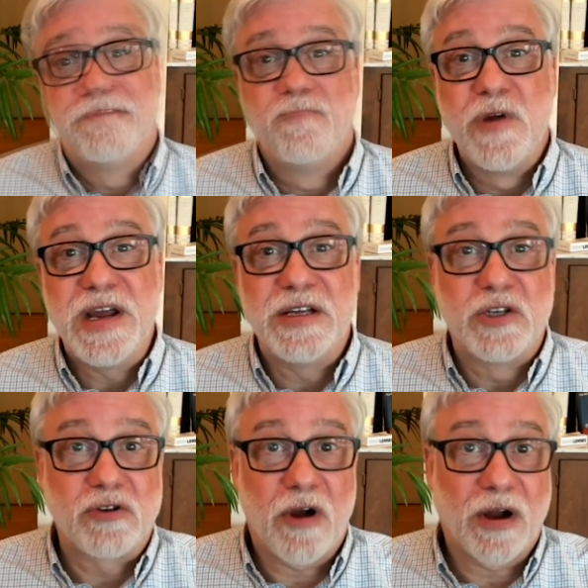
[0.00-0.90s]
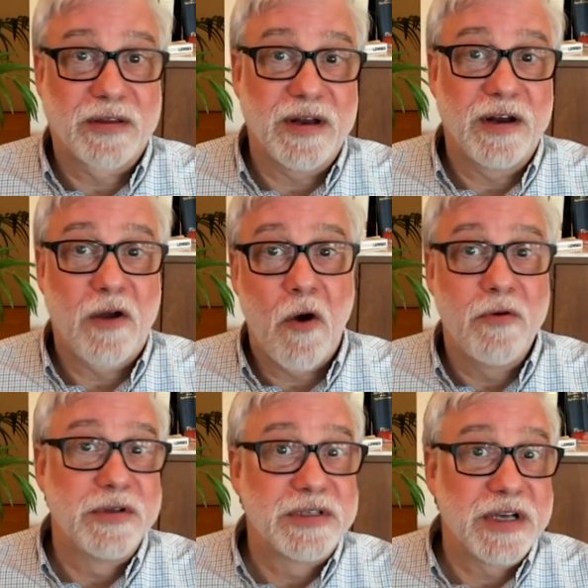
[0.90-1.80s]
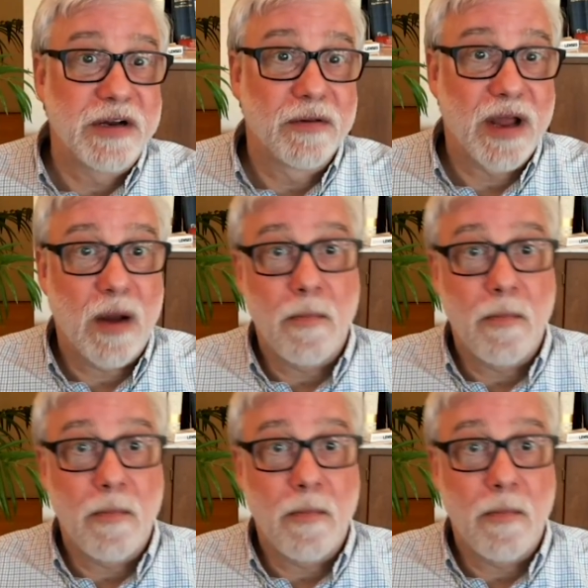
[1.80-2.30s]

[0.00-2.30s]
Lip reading: reconstruct an encoded signal like a